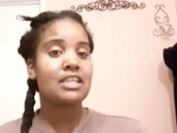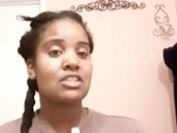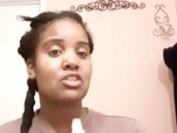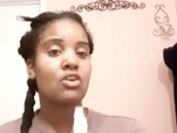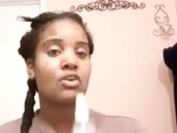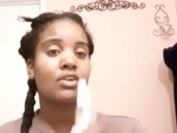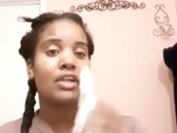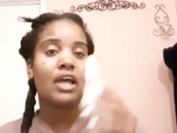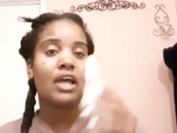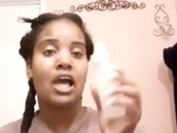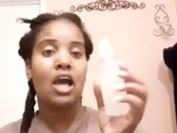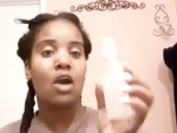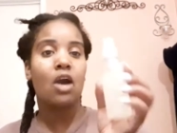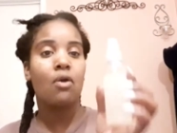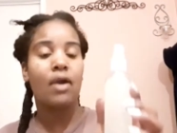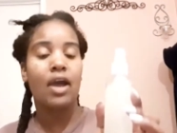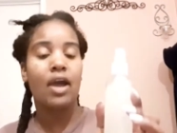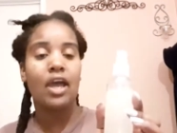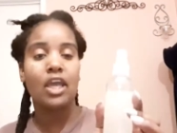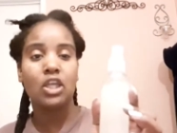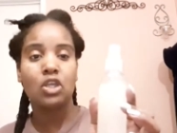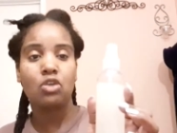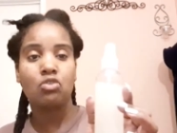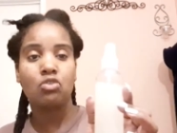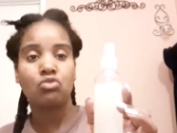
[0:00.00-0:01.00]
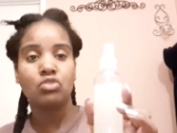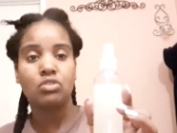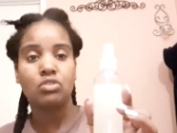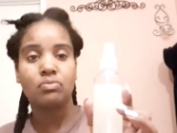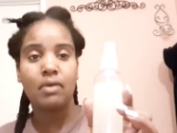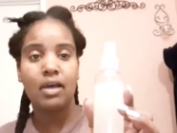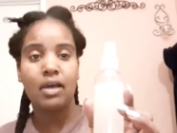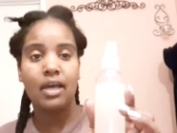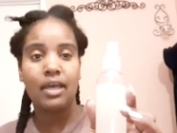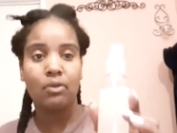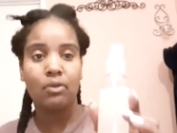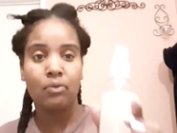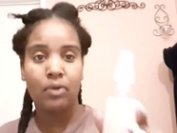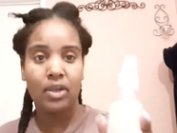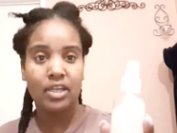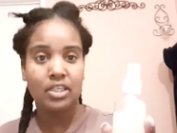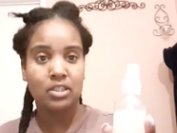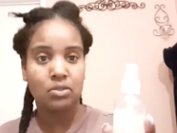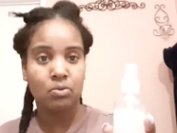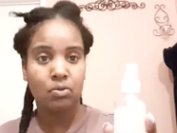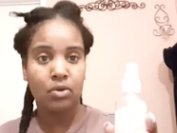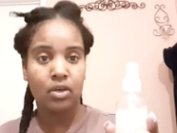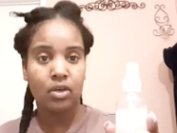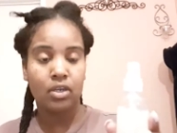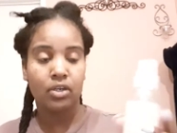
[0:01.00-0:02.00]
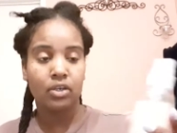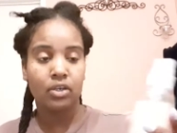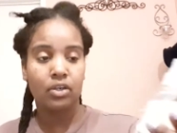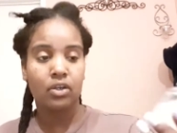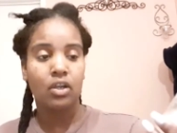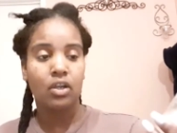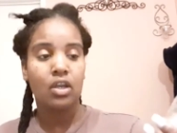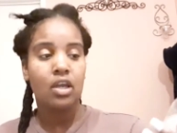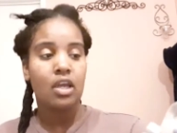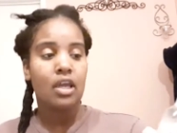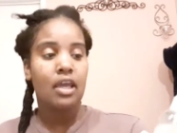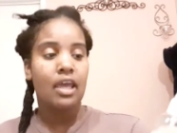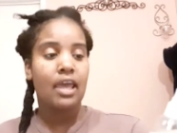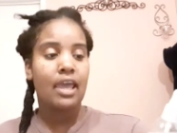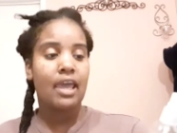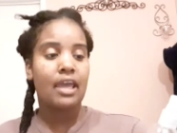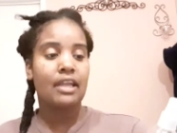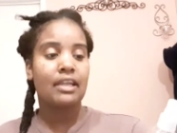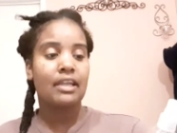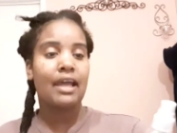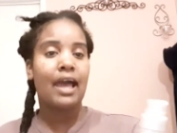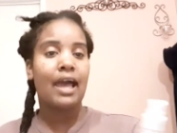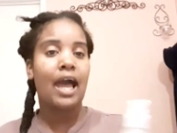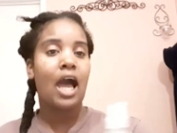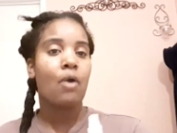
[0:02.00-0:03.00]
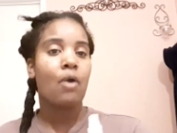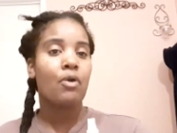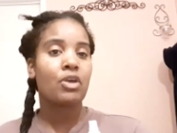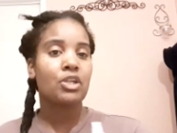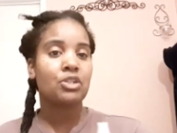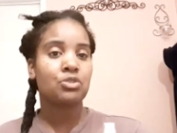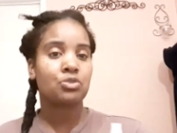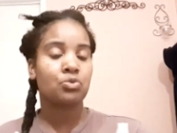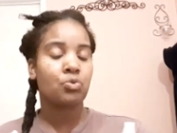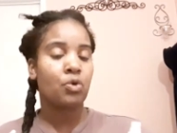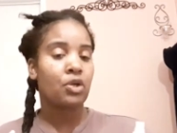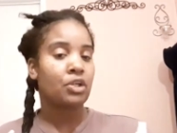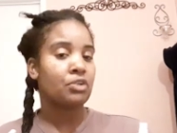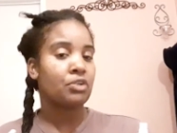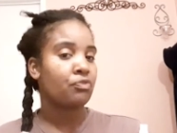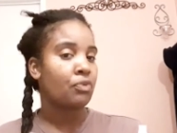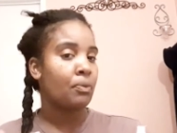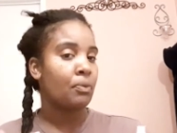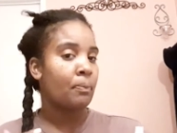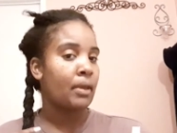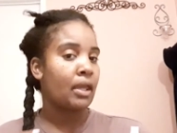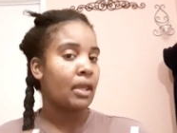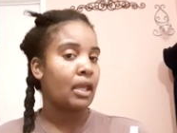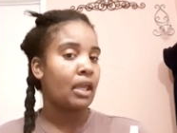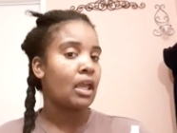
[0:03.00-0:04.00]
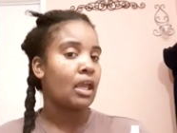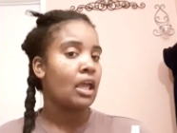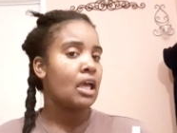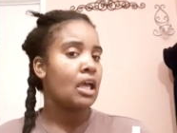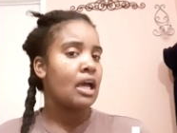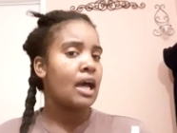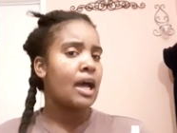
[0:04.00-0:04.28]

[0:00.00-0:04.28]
on how I use my rice water and how it's worked for me.